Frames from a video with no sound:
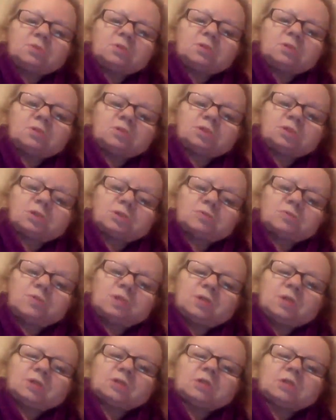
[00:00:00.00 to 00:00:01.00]
because she's
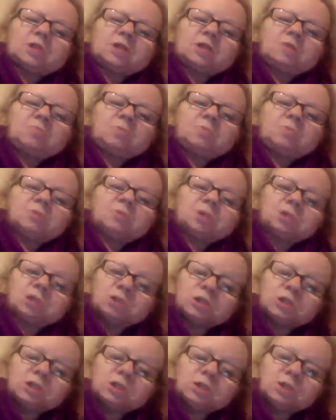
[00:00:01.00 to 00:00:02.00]
really disabled, and
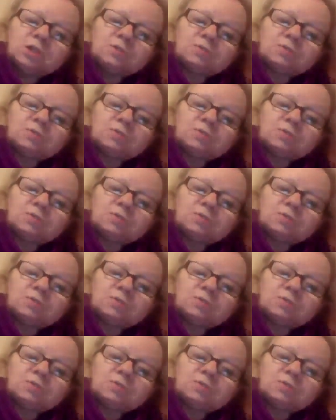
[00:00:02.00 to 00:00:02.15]
she